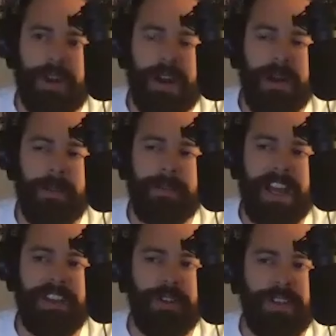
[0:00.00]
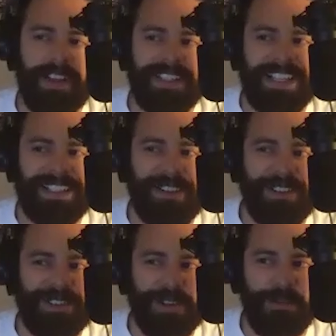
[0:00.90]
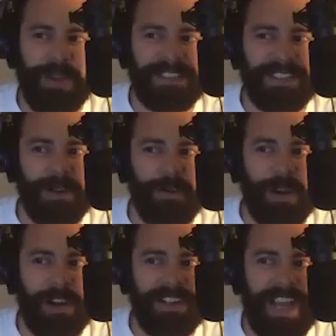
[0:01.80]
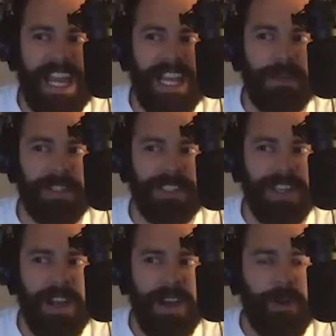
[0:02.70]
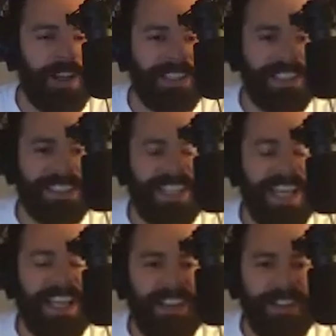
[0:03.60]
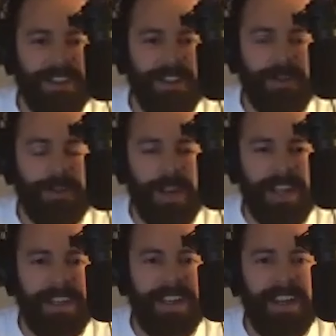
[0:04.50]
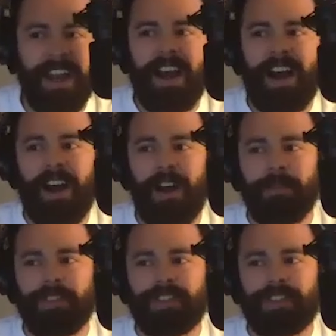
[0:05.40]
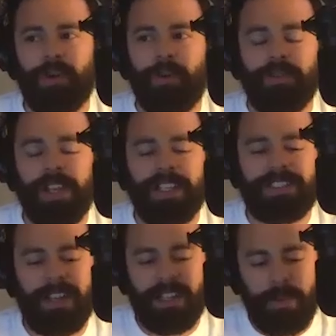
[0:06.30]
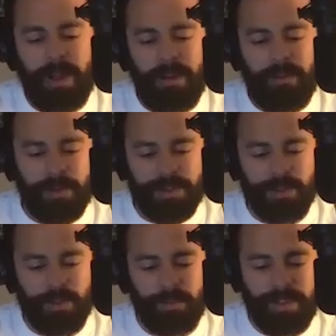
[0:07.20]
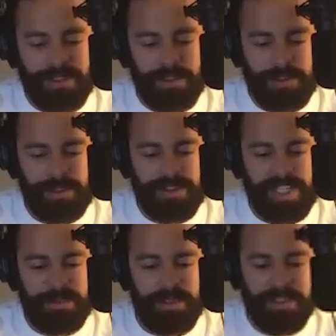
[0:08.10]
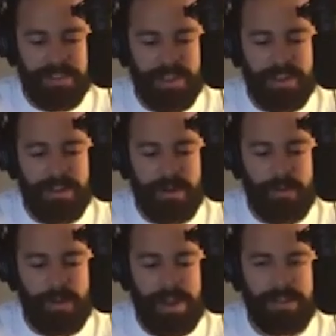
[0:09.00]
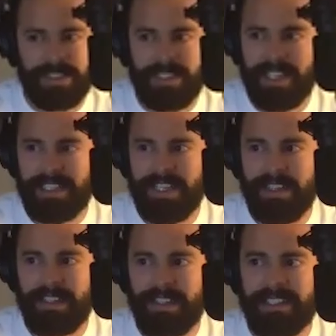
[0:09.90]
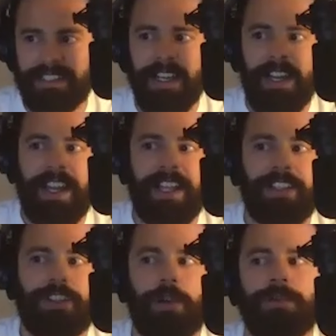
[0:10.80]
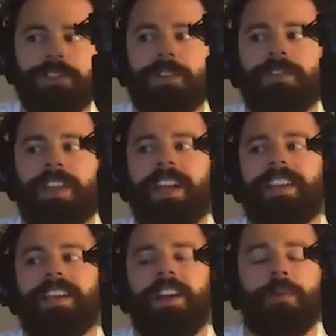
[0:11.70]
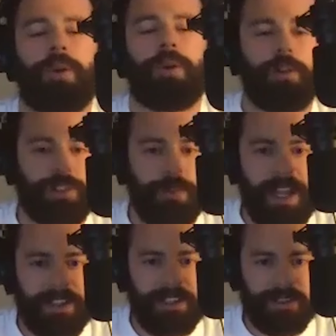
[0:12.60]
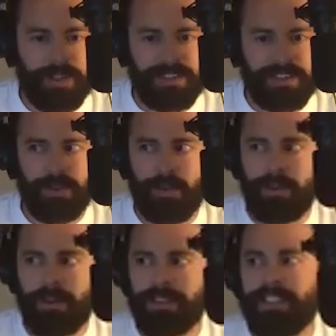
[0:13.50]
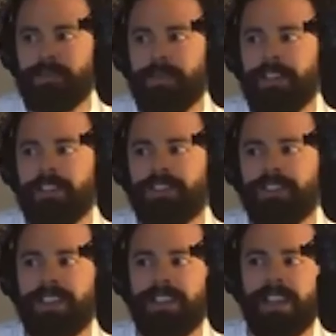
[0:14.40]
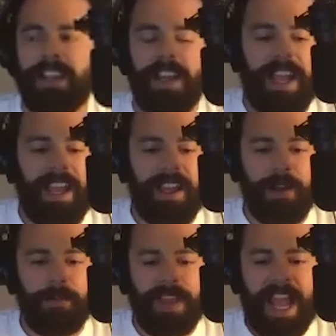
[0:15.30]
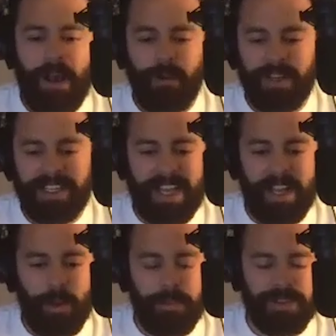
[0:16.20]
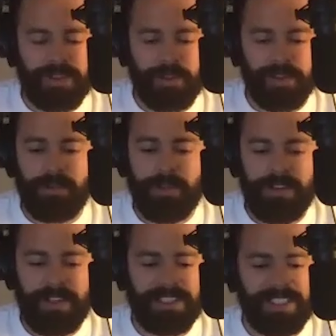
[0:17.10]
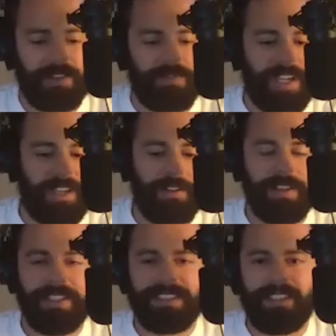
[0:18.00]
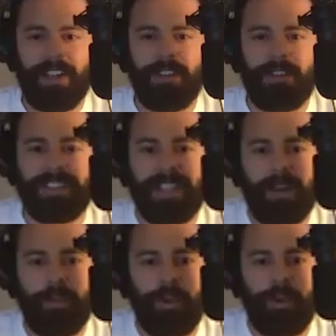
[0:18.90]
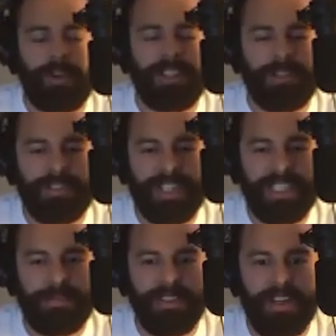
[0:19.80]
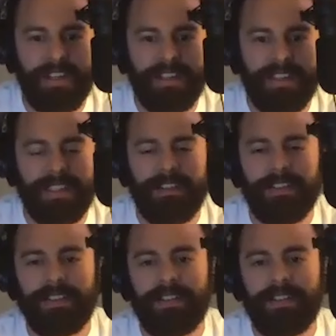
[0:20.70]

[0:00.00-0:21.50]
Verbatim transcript: Um, I know that psychedelics are basically where cannabis was a decade ago, right? Um, so let's talk about first the research that's been done around psychedelics in terms of like post-traumatic stress disorders, as you mentioned, um, how it can help certain communities like the veterans and others, and, and what research has been done in this area.